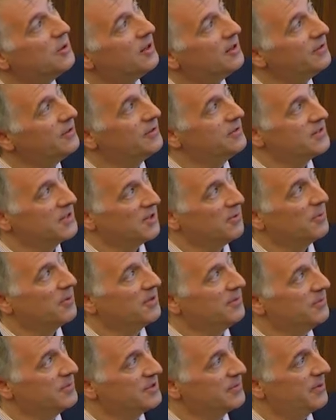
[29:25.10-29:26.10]
other
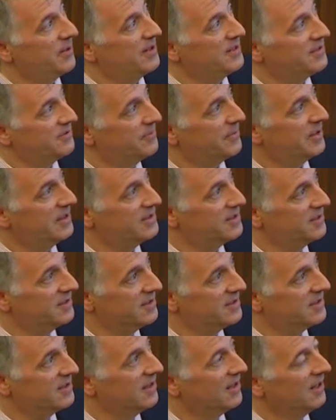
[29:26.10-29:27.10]
zolpidem responsive
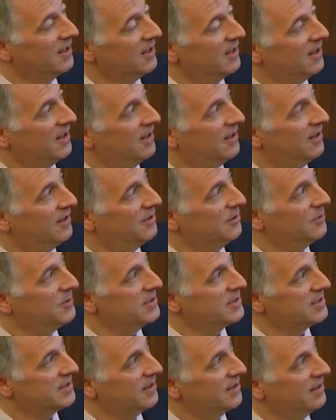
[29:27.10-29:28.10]
patients uh, who we
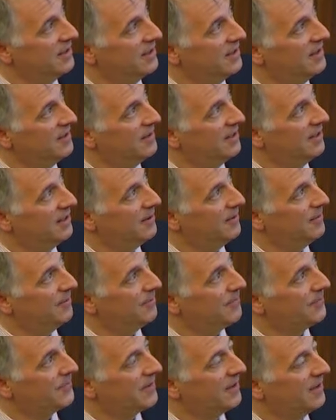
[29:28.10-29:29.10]
studied um,